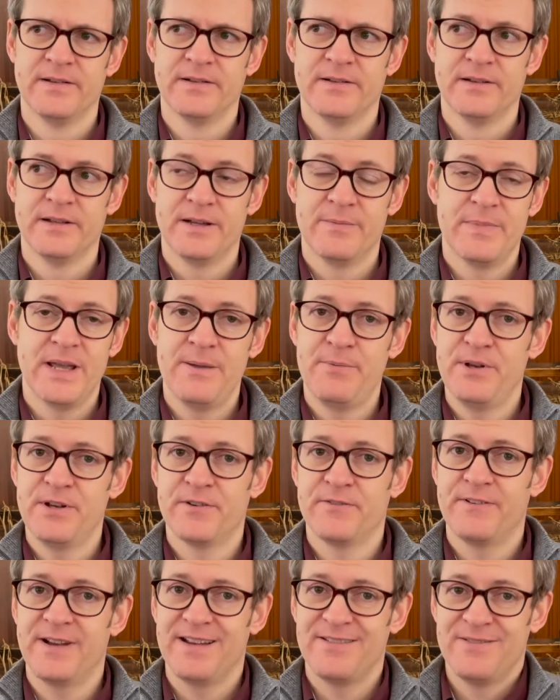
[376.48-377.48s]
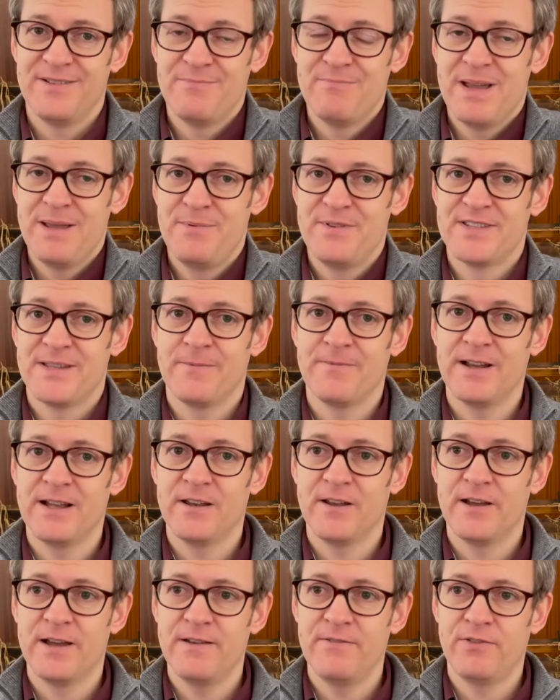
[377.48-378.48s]
And maybe to reflect, maybe in some of our
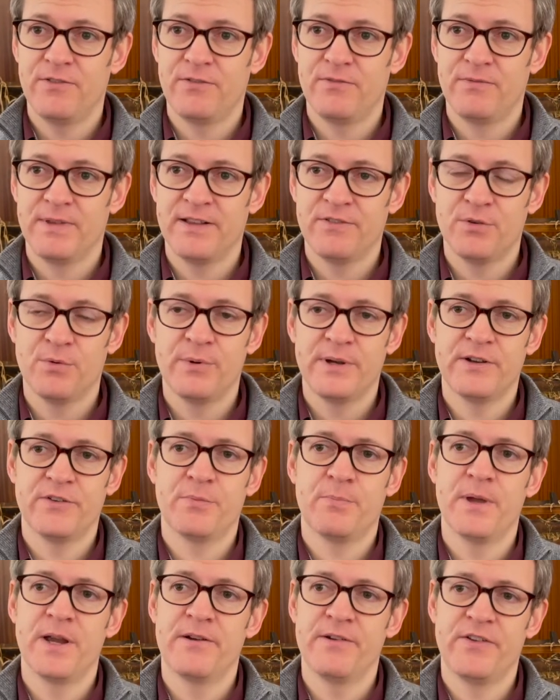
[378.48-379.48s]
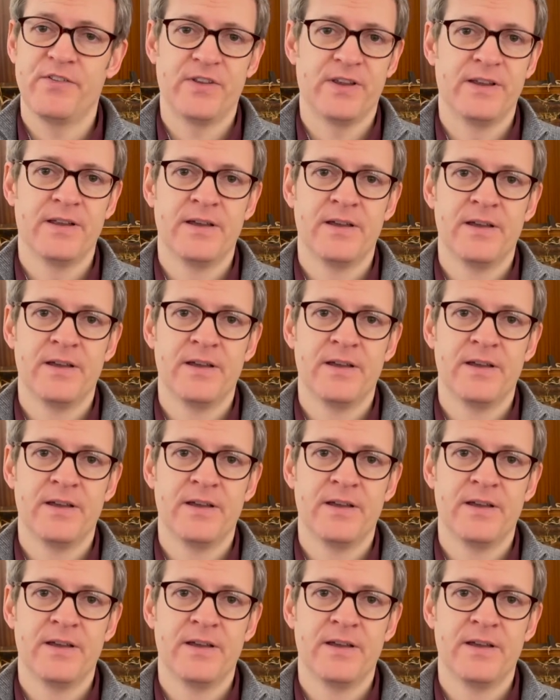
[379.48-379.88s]
lives, that's what we're experiencing.